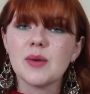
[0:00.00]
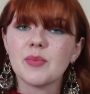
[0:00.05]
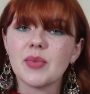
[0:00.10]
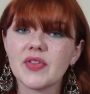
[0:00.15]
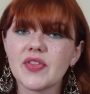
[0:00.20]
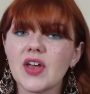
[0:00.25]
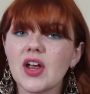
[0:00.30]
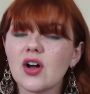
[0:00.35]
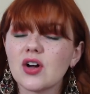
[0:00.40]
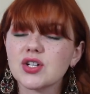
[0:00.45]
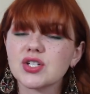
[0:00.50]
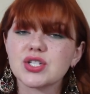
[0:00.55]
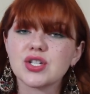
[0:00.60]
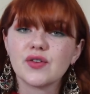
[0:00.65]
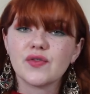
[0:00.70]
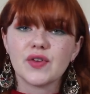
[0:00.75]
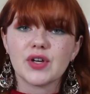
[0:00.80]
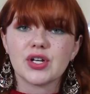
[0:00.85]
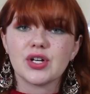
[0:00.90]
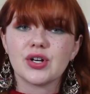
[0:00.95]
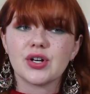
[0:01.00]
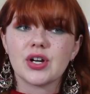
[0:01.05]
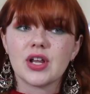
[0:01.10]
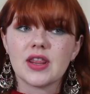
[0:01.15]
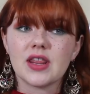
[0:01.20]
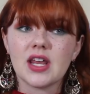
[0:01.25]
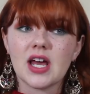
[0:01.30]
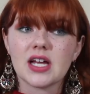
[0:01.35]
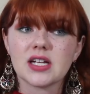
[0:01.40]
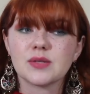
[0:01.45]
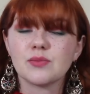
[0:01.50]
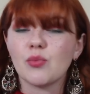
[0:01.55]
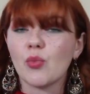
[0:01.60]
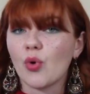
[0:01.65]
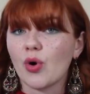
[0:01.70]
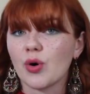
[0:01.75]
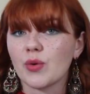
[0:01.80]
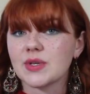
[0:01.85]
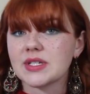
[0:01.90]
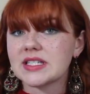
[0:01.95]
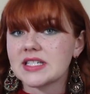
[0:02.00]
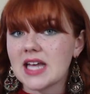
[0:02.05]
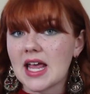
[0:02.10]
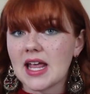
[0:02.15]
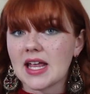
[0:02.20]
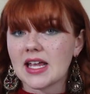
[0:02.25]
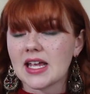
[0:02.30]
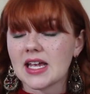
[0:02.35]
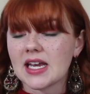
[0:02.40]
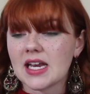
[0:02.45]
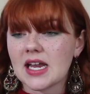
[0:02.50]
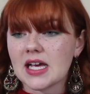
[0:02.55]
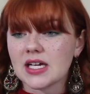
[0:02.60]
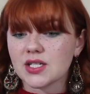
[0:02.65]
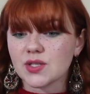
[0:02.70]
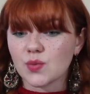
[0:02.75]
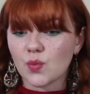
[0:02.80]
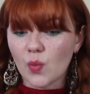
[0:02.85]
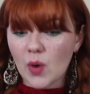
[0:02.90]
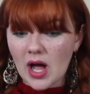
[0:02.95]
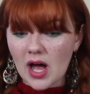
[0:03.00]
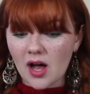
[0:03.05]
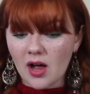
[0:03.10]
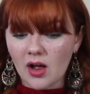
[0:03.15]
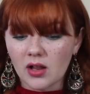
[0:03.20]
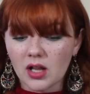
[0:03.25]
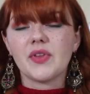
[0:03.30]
but they also figured that more was taken as well.